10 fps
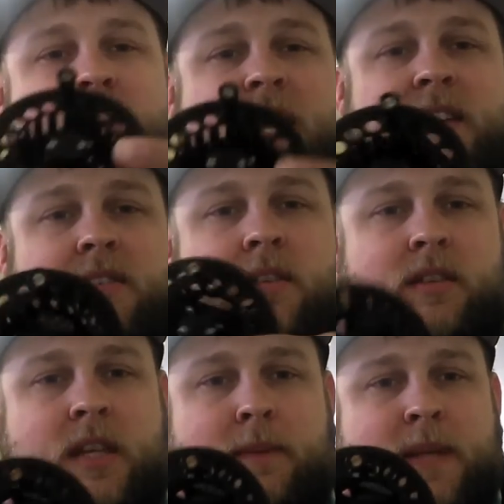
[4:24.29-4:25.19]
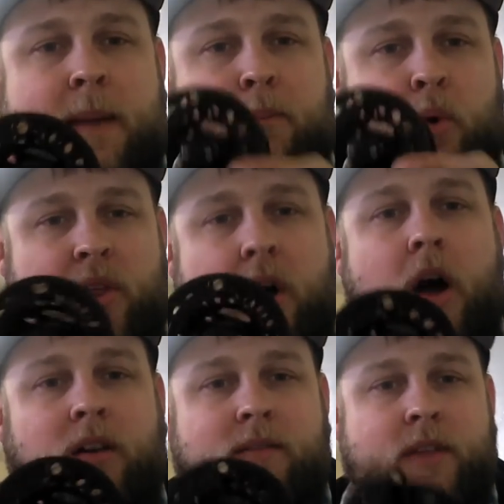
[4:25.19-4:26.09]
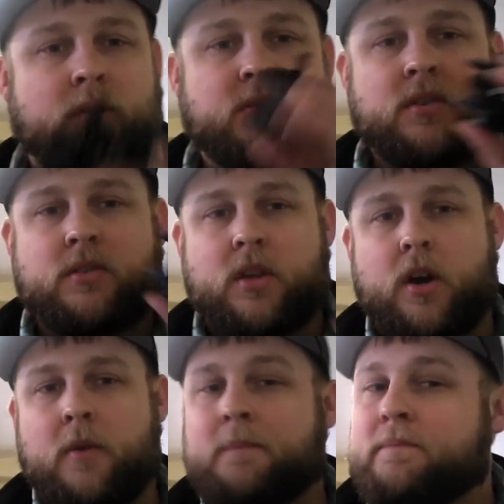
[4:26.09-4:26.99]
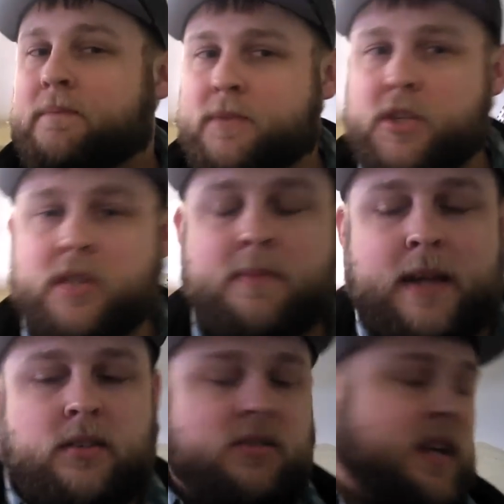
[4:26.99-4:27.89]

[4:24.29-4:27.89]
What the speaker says: this keeps up with all of those. So just my 2